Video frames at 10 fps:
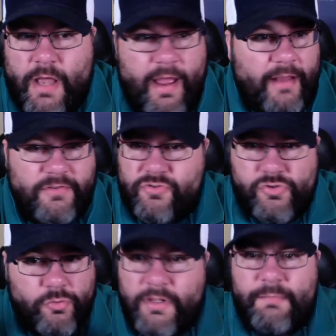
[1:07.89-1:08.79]
I, I
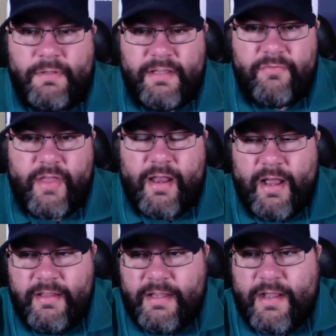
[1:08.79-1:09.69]
truly believe that.
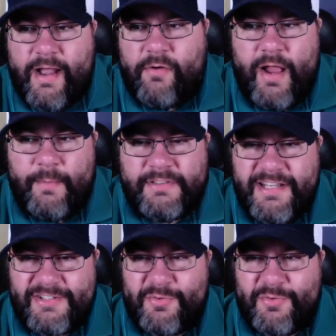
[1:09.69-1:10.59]
I think Kyle
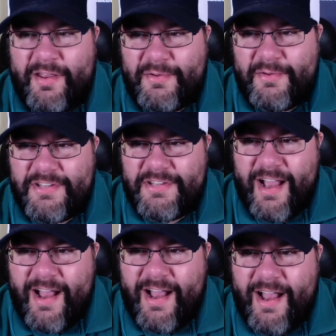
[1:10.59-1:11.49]
Hamilton's one of those
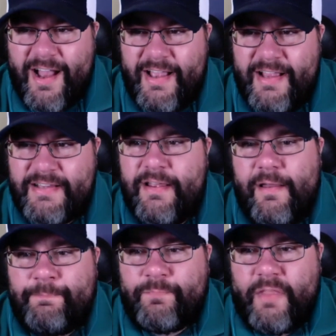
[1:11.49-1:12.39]
guys
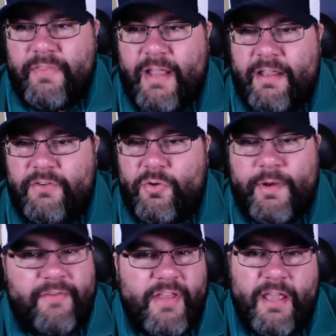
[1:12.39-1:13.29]

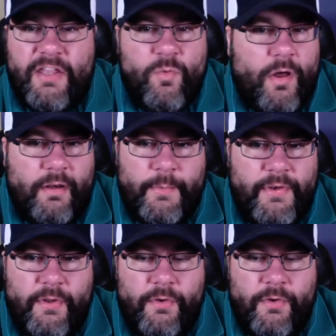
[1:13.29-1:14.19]
that could do whatever the heck you
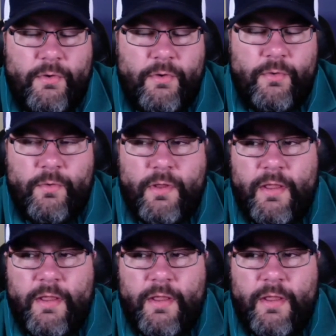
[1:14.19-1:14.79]
want him to do.